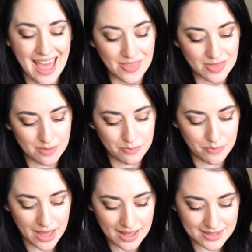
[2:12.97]
And the
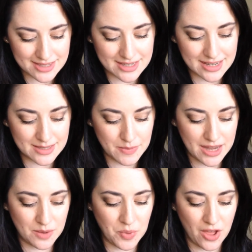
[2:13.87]
base is
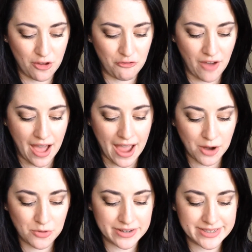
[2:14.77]
made up of
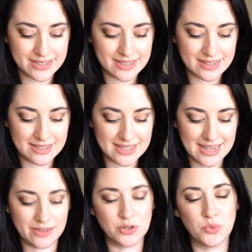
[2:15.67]
iris,
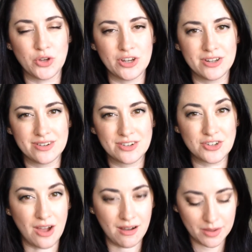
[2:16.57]
sandalwood,
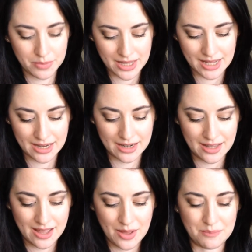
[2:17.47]
tonka bean,
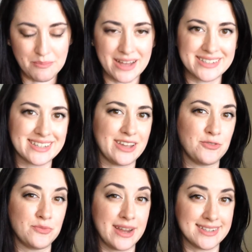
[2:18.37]
musk,
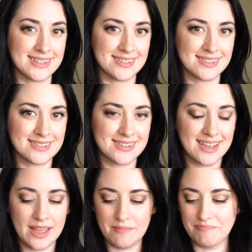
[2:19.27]
and resins.
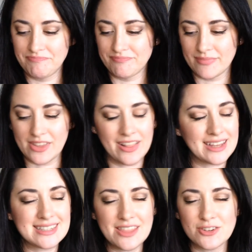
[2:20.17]
Now,
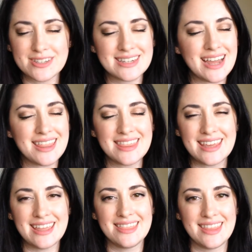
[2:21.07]
like I said, there's
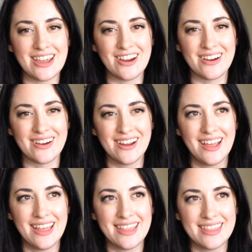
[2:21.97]
nothing in there
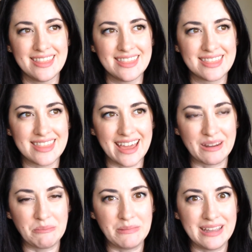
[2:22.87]
that
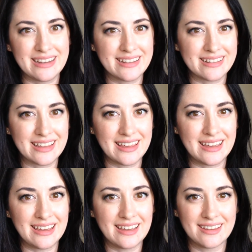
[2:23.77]

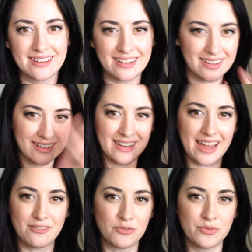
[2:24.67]
immediately
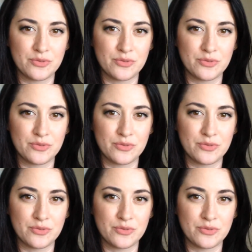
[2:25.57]
kind of